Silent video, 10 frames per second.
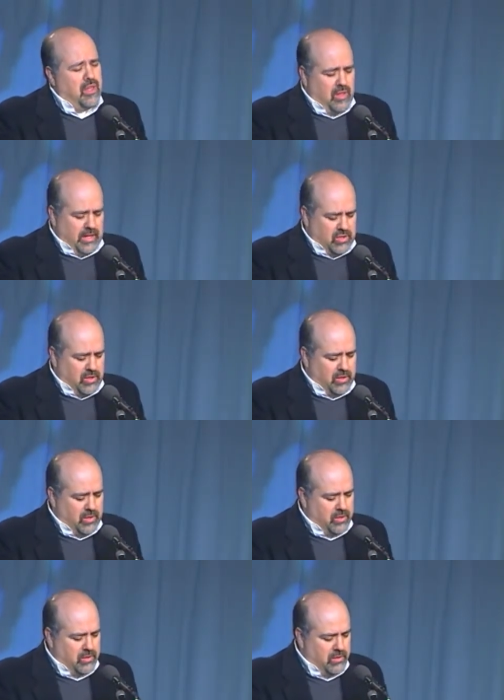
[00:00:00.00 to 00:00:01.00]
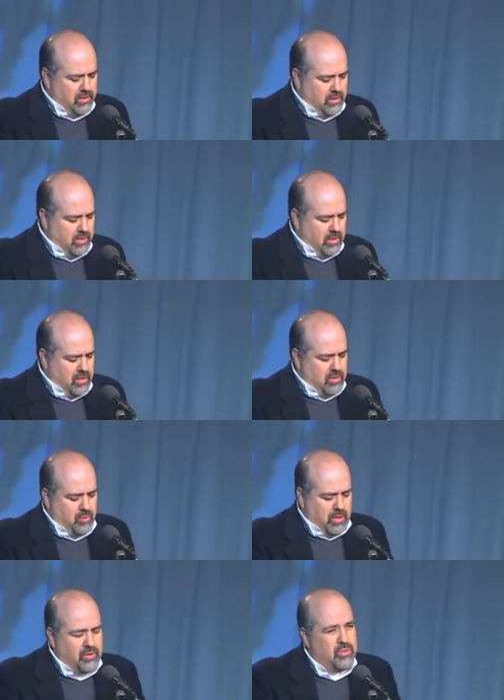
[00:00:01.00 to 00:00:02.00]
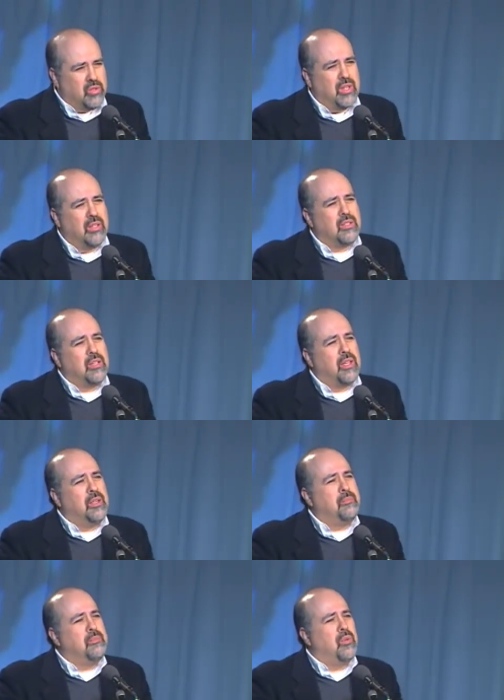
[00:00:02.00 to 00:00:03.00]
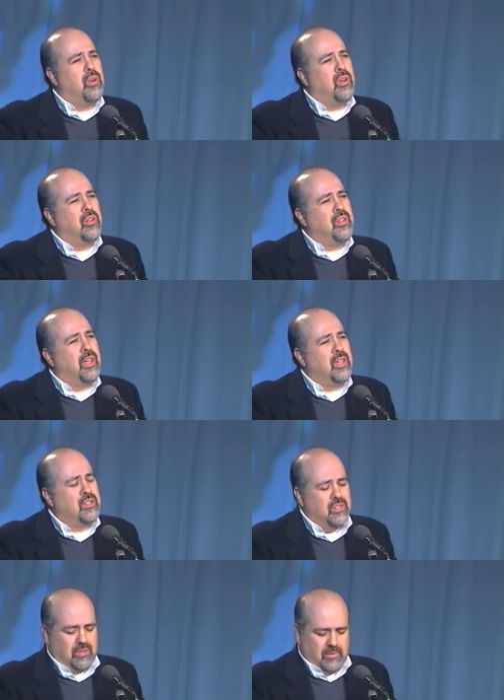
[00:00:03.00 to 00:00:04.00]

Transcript: That's her, the one who sings to him all night.